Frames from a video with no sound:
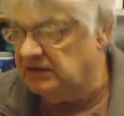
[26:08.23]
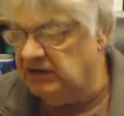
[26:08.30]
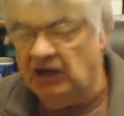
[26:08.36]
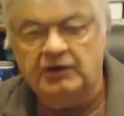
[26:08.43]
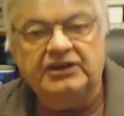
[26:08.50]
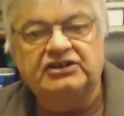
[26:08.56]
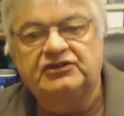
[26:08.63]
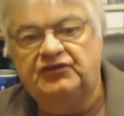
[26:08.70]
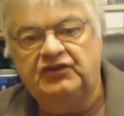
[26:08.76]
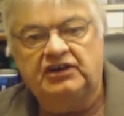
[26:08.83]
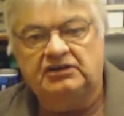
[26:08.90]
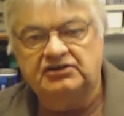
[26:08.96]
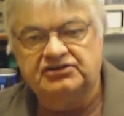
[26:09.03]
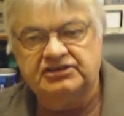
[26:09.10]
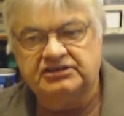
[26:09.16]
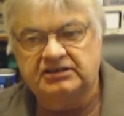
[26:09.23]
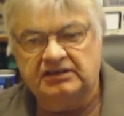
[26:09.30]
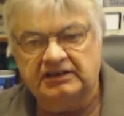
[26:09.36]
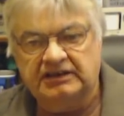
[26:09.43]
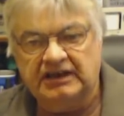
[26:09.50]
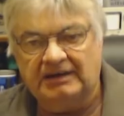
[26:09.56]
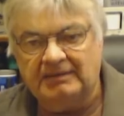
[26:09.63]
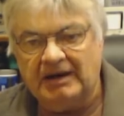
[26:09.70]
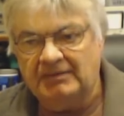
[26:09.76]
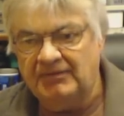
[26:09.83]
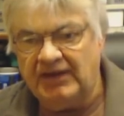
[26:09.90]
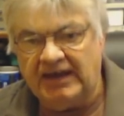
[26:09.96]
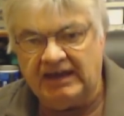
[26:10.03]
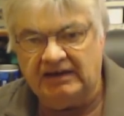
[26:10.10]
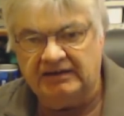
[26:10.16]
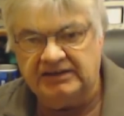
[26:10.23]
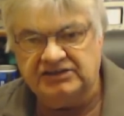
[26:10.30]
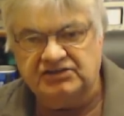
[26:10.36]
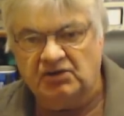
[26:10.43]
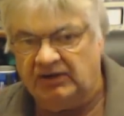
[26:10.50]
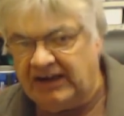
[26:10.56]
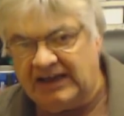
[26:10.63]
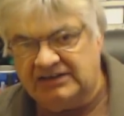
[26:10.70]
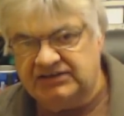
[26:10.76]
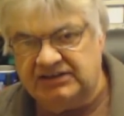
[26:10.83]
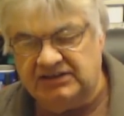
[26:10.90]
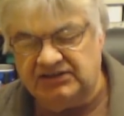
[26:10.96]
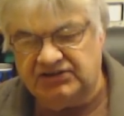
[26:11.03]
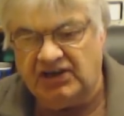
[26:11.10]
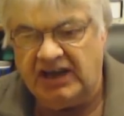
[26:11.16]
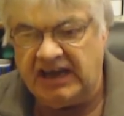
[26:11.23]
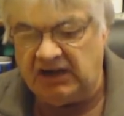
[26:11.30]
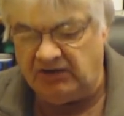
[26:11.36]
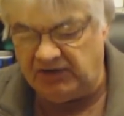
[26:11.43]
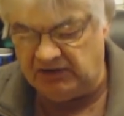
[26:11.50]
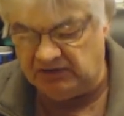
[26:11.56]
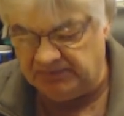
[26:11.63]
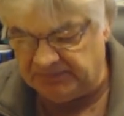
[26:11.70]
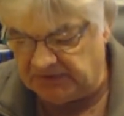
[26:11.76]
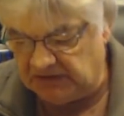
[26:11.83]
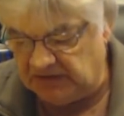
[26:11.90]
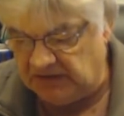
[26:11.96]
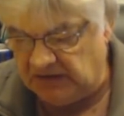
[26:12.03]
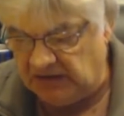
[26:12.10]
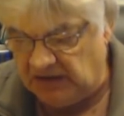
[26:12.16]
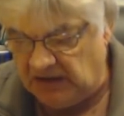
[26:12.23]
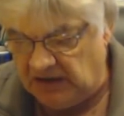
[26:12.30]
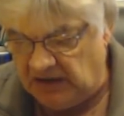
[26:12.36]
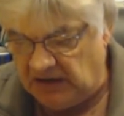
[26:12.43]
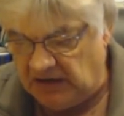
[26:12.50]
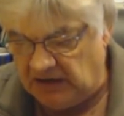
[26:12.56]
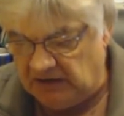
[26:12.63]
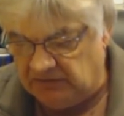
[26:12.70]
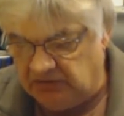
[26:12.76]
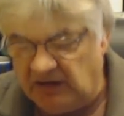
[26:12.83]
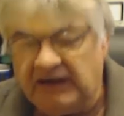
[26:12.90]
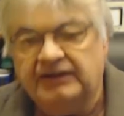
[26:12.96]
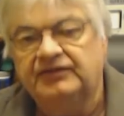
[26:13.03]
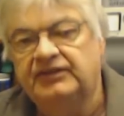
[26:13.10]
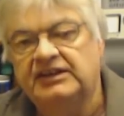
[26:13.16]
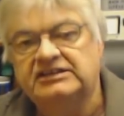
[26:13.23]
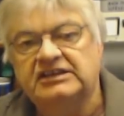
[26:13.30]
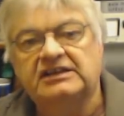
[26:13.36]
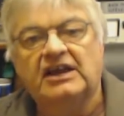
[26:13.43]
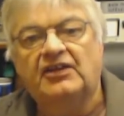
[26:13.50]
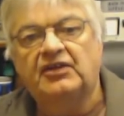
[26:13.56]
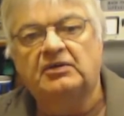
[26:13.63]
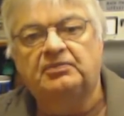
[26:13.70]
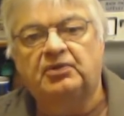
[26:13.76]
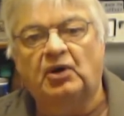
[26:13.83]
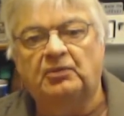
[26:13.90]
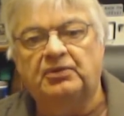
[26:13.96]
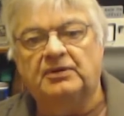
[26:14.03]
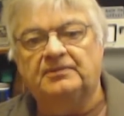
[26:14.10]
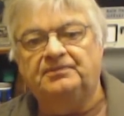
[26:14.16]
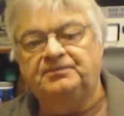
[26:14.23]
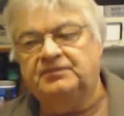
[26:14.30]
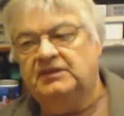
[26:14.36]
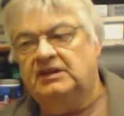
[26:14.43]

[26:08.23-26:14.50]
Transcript: No interference is going to come up there. It's not acting as an aerial. Right, there's another problem.